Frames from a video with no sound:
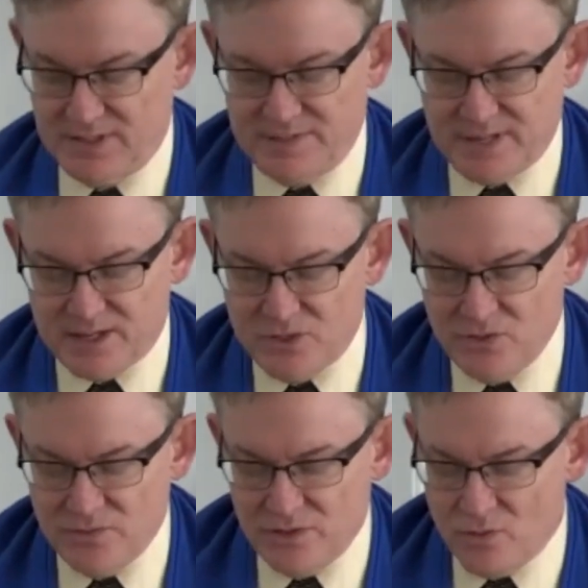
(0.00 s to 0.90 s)
that
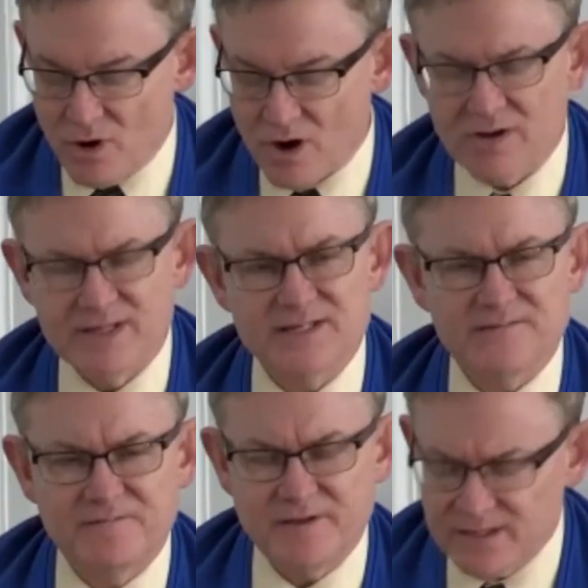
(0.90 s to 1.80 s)
who you are is a
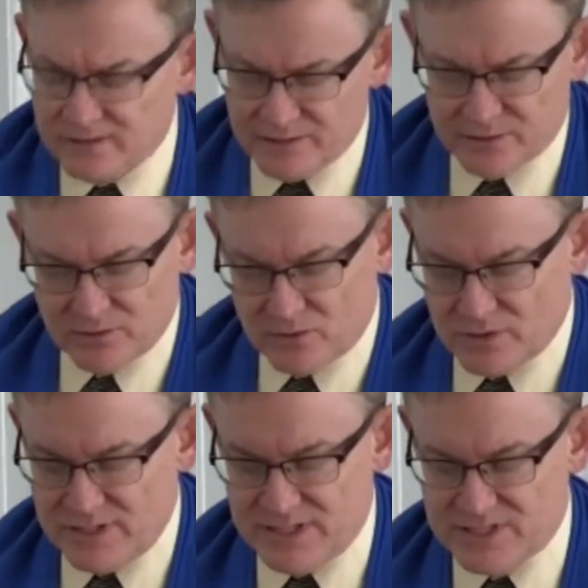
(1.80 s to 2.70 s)
failure
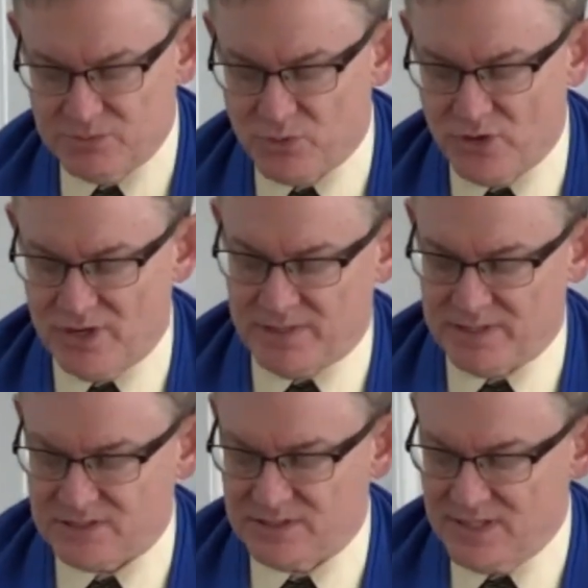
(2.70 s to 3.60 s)
or a disappointment,